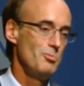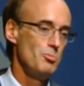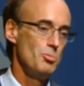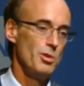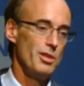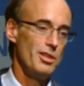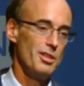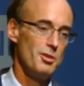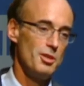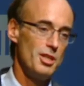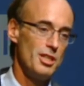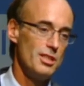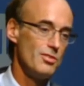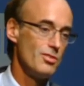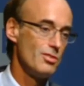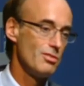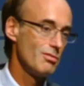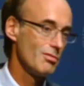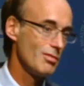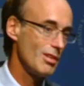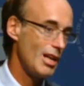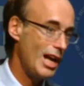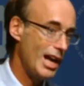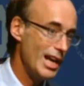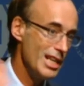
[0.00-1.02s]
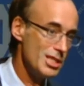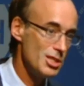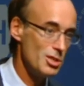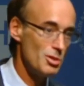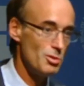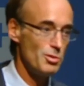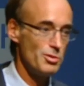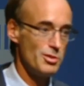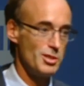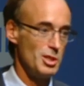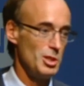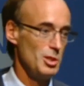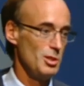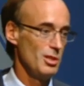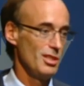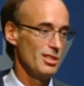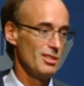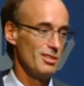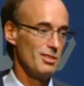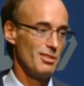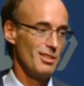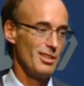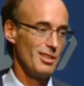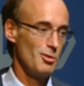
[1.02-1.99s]
whether it's high school
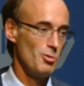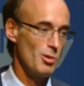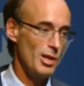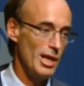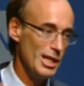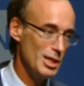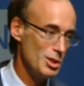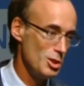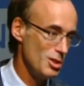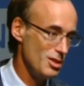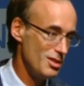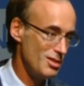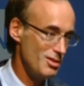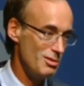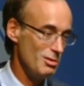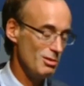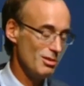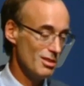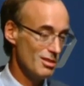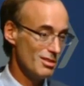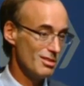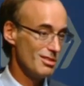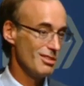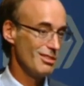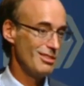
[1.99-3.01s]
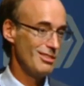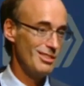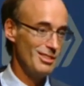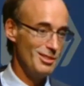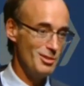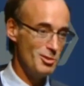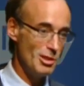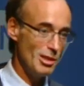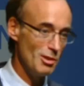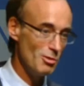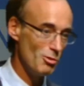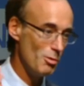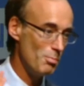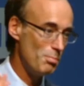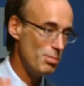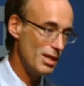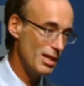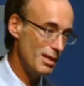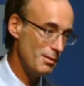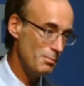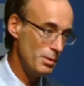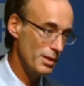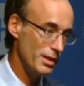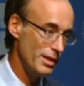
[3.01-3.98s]
students, graduate students, the general
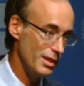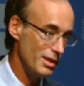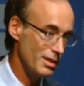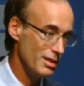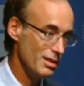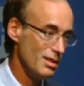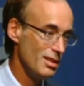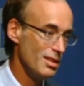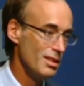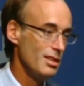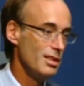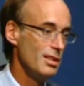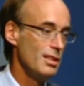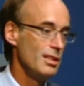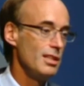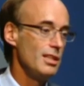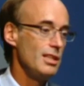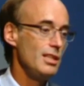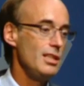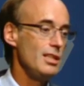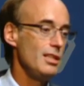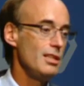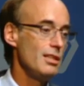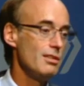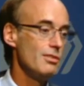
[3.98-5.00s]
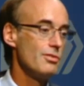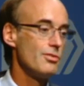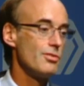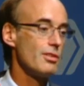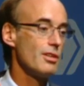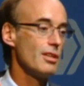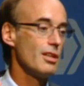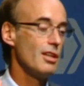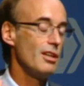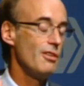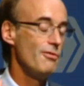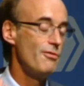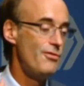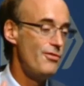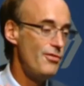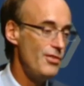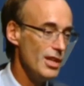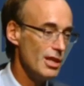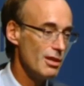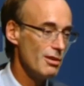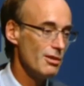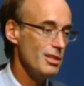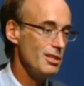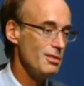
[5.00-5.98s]
public, is a
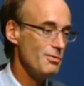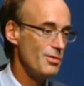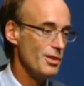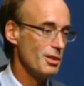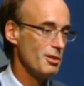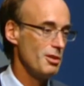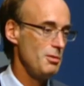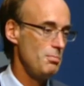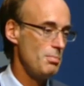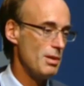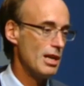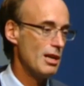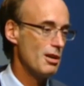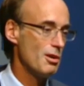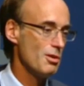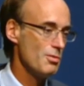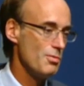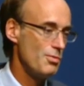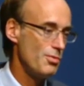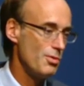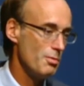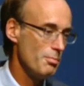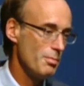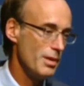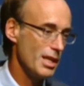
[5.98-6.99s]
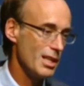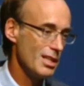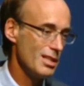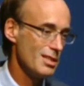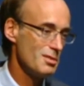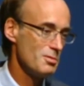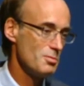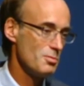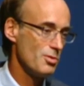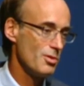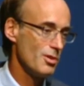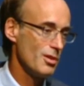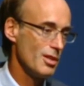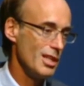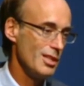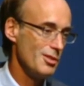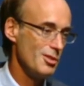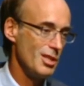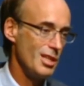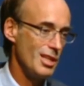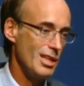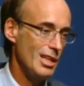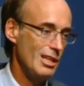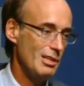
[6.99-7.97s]
very, very powerful mechanism for
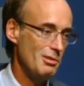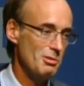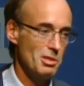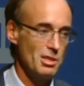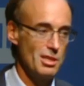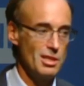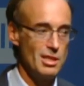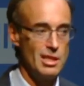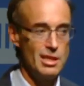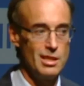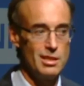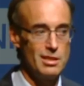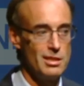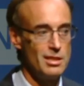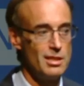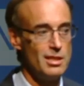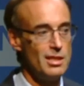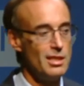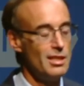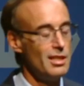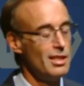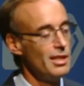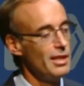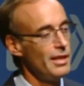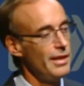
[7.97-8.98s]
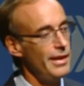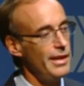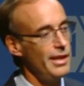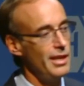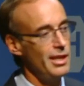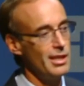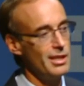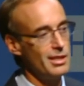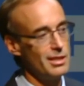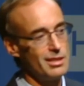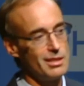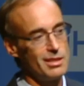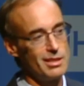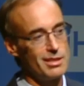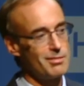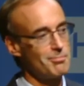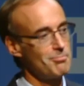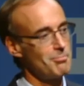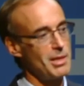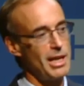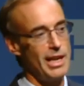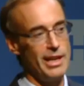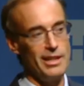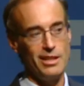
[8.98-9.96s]
education. And, and
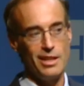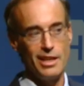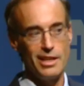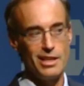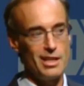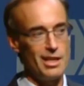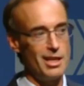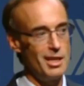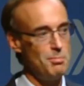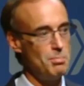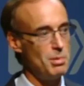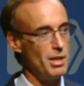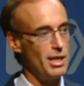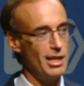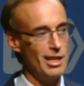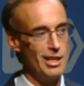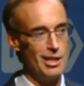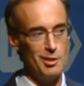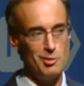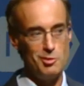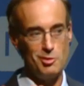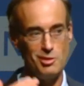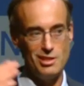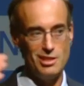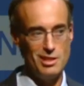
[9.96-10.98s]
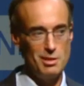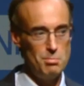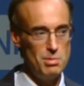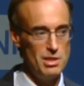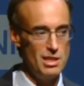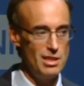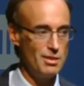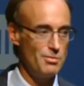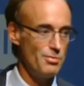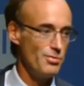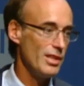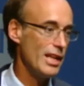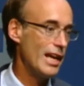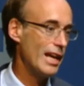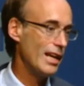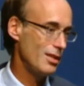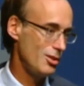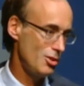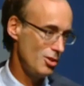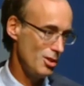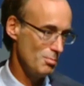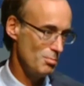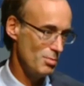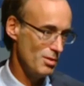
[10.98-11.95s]
I'd like iBiology to be the
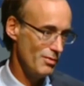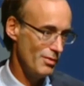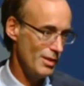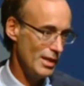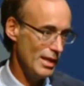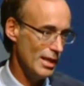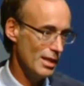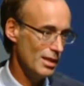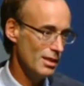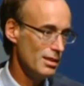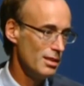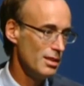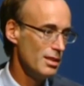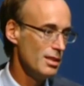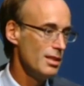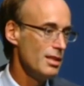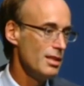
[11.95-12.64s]
flagship of that.